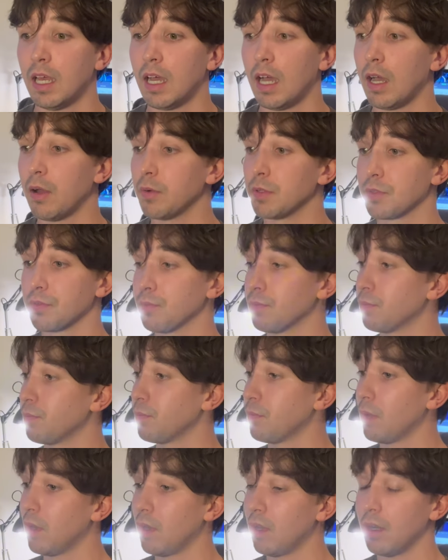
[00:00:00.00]
I was
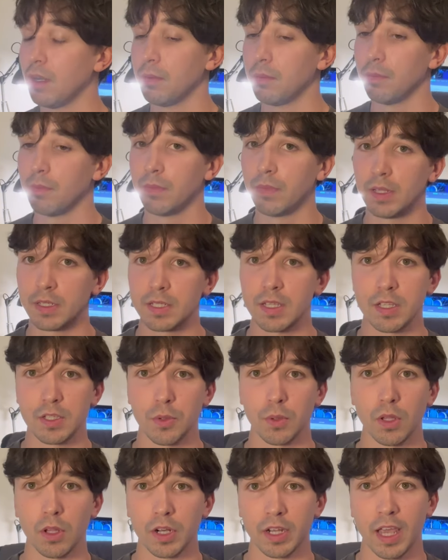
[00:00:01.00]
listening to
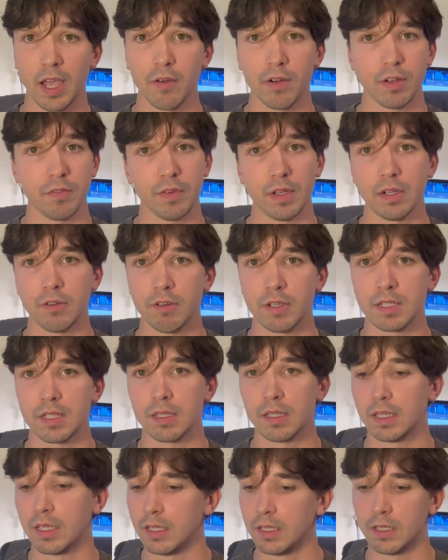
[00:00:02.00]
a lot of Gary Vee
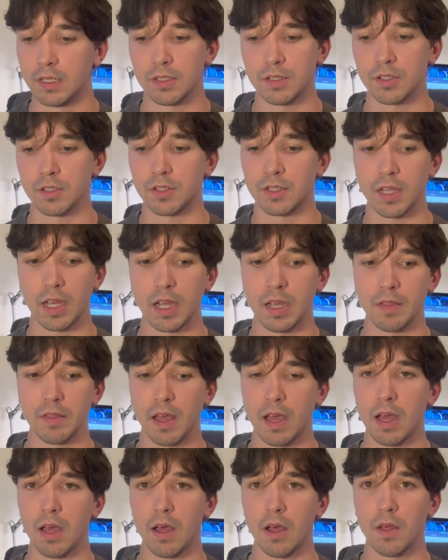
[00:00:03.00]
recently, and he's just saying
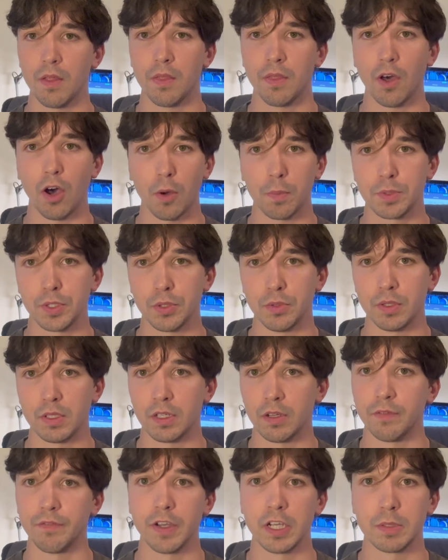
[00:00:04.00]
that the opportunity
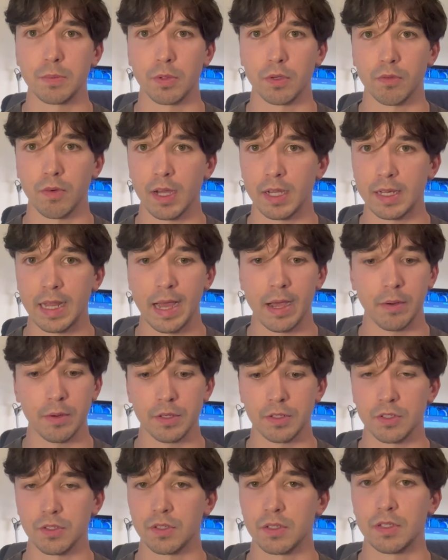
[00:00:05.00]
on Facebook right now
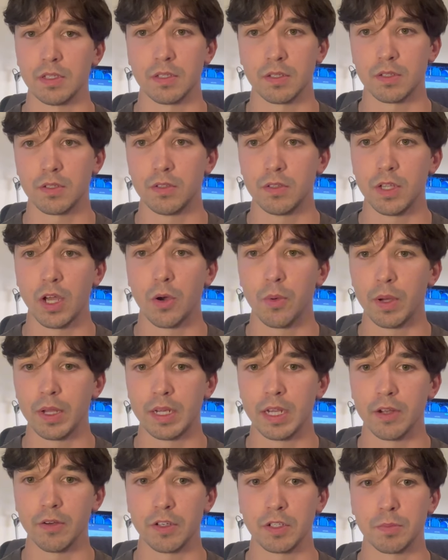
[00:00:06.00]
is just there's nowhere
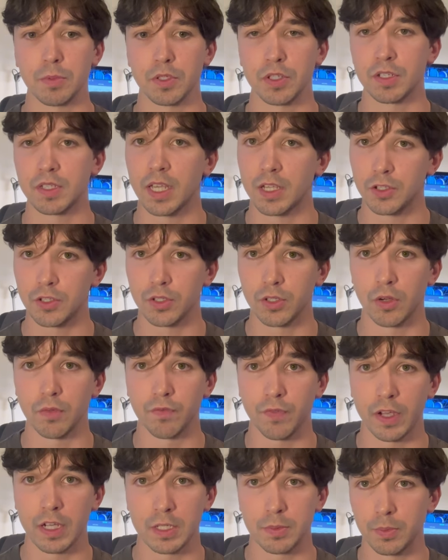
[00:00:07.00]
near as much attention on
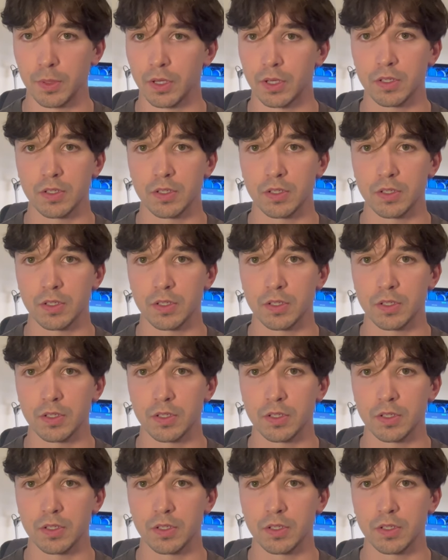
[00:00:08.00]
Facebook.